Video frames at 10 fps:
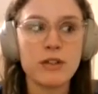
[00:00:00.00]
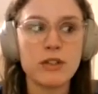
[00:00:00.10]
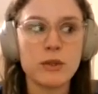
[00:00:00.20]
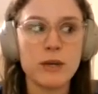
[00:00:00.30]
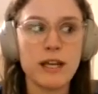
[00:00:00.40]

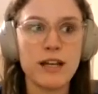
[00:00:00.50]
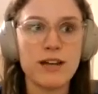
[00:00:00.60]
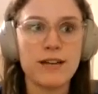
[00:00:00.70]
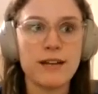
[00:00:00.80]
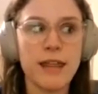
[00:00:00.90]
doing,
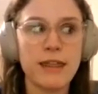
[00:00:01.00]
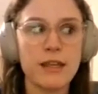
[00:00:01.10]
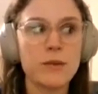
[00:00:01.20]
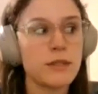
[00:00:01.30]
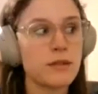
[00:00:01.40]
I think
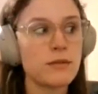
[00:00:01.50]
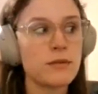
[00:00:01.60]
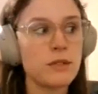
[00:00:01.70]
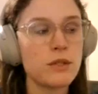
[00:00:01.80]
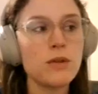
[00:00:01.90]
it was
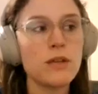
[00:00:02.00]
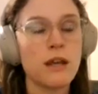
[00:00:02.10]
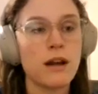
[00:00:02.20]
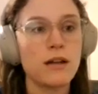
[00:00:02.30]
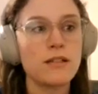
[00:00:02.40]
2
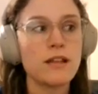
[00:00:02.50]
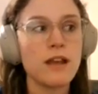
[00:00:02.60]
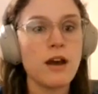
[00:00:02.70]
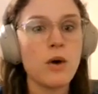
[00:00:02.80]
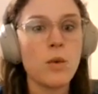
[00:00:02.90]
years
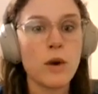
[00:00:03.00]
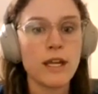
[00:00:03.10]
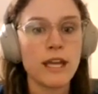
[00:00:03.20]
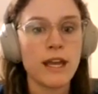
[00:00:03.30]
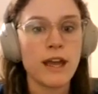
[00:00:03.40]

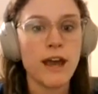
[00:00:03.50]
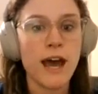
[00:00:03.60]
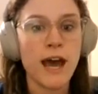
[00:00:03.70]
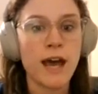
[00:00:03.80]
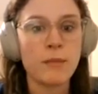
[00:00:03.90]
working
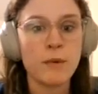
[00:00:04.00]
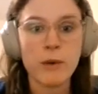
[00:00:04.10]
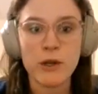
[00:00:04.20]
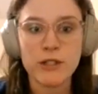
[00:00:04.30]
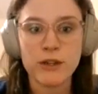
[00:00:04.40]
at
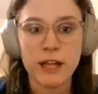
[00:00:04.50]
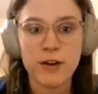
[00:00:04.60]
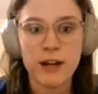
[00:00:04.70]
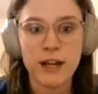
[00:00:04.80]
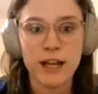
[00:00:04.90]
Memorial Sloan
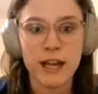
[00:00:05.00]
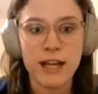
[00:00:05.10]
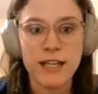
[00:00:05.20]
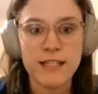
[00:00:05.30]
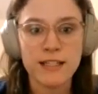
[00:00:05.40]
Kettering
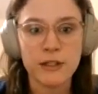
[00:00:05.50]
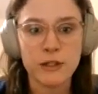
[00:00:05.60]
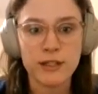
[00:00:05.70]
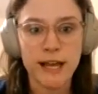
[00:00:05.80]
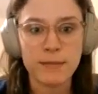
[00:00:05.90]
as a
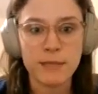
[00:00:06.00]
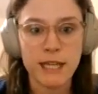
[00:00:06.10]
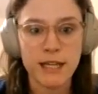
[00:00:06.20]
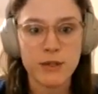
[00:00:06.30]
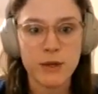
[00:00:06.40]
clinical lab
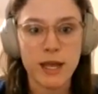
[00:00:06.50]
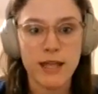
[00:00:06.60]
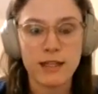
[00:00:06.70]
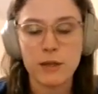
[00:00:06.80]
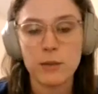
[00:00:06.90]
tech. So I
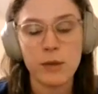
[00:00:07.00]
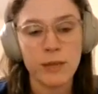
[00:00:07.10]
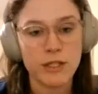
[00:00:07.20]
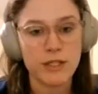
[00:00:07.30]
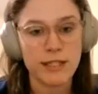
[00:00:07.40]
had like real
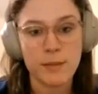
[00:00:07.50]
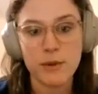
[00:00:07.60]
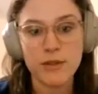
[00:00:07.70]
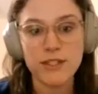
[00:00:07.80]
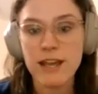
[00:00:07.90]
patient
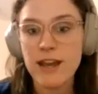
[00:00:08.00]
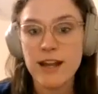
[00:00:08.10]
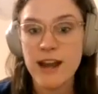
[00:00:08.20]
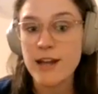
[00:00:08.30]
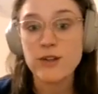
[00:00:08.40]
samples,
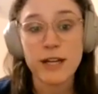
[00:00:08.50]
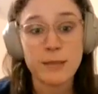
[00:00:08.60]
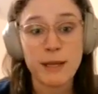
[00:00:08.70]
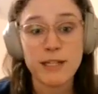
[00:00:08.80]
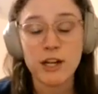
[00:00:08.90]
not
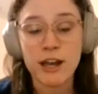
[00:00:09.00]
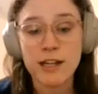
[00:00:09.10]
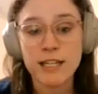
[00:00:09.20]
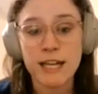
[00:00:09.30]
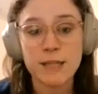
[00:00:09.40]
direct patient
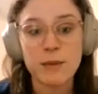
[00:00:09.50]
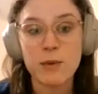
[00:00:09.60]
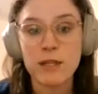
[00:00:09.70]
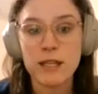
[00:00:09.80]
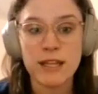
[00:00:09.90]
contact, but
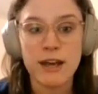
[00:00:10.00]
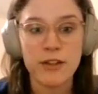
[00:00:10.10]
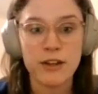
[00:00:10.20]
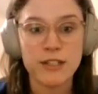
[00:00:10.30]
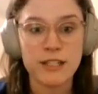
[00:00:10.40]
within the
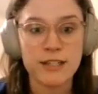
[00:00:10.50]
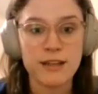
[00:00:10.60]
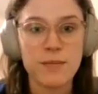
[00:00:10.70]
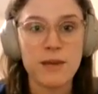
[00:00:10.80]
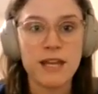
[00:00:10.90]
healthcare
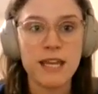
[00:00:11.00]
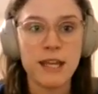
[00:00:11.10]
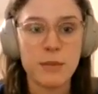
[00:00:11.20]
system in